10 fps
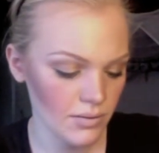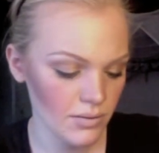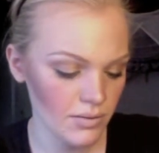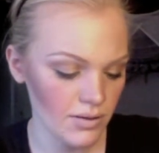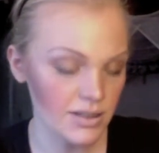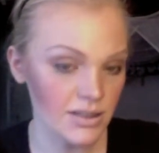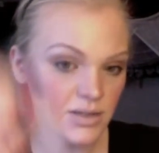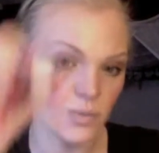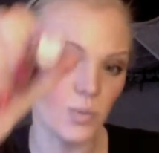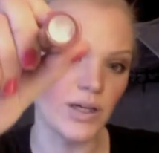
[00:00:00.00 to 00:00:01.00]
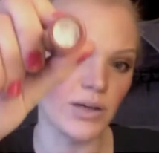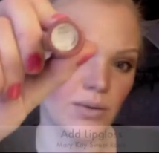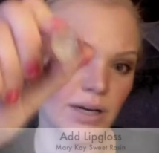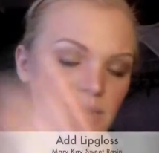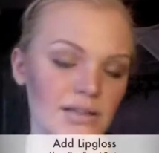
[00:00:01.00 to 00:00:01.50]
this is Sweet
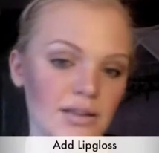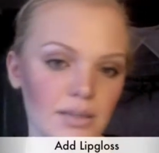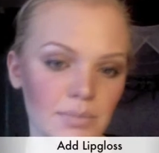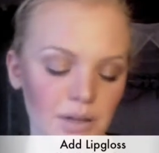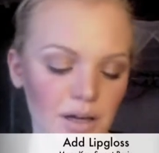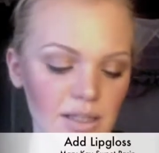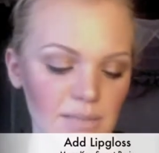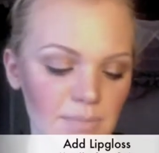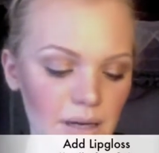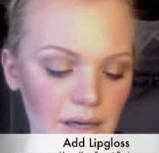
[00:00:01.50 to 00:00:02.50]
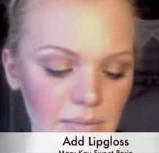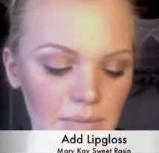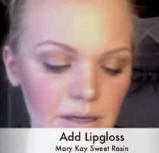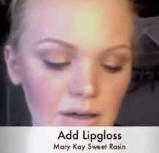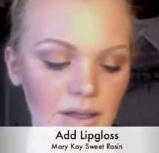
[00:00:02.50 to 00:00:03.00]
Raisin Lip Gloss by
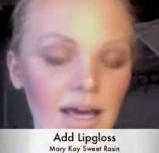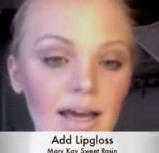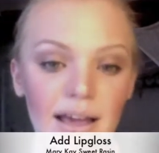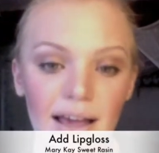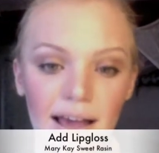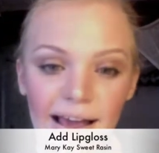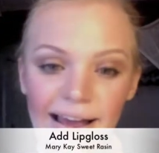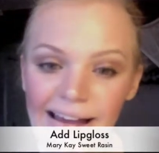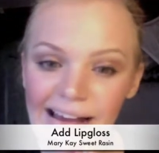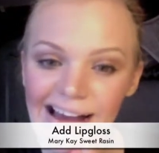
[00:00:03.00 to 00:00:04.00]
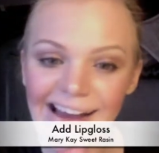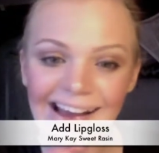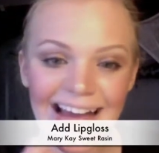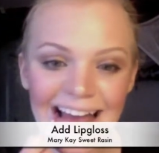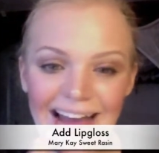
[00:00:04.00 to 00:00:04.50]
Mary Kay,
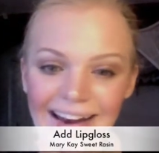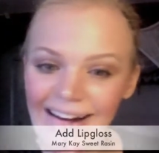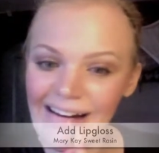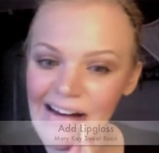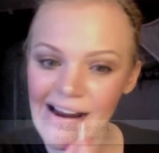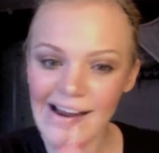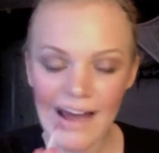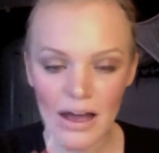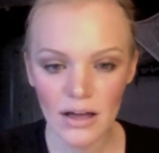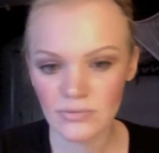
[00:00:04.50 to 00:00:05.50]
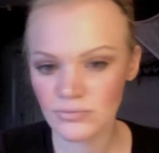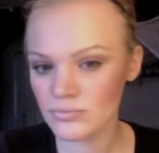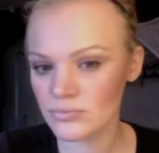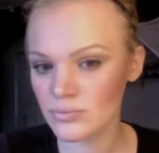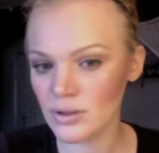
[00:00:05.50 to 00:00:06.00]
and
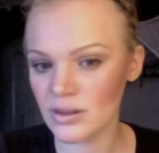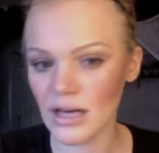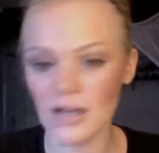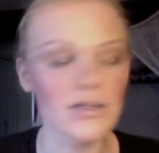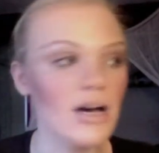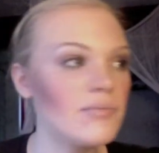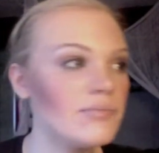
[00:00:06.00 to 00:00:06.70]
put that on top.